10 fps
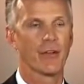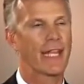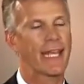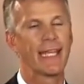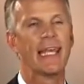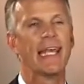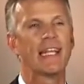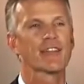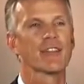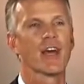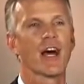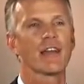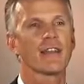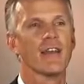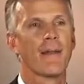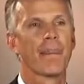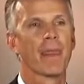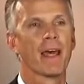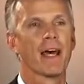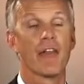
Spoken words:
Again, it's not a